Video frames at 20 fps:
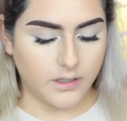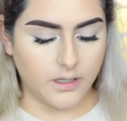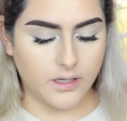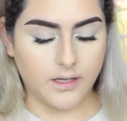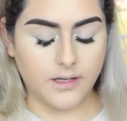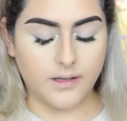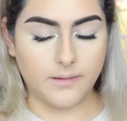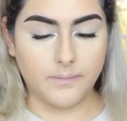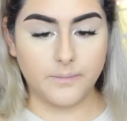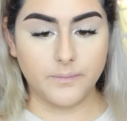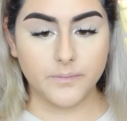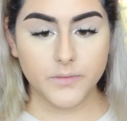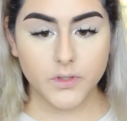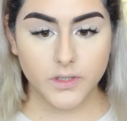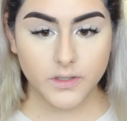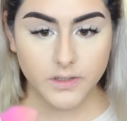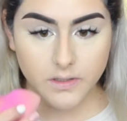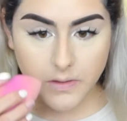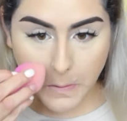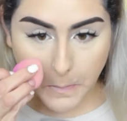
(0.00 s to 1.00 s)
um,
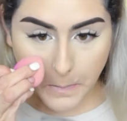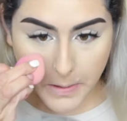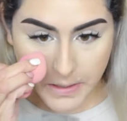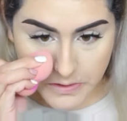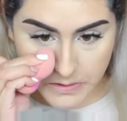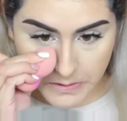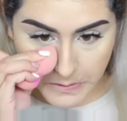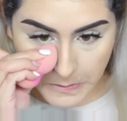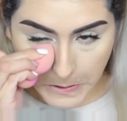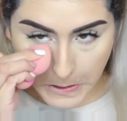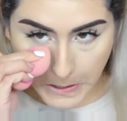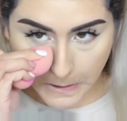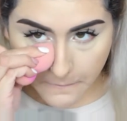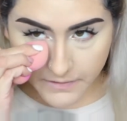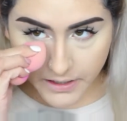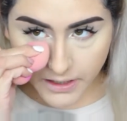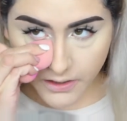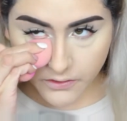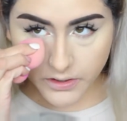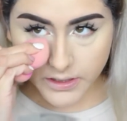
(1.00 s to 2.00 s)
just make sure I don't
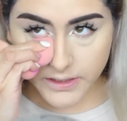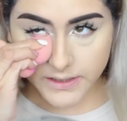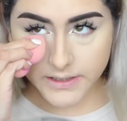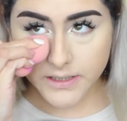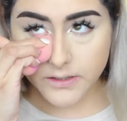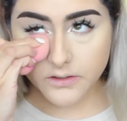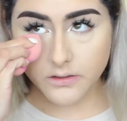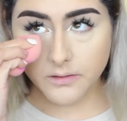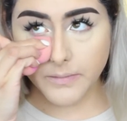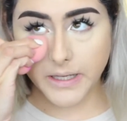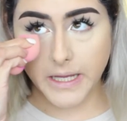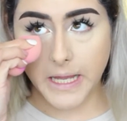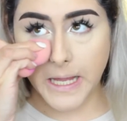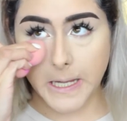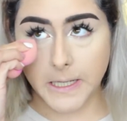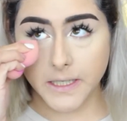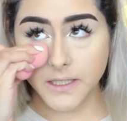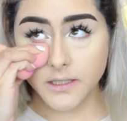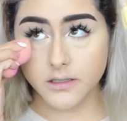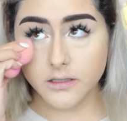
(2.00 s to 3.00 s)
have any creases on my
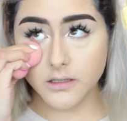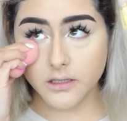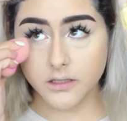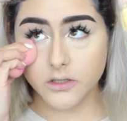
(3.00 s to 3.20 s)
eyes,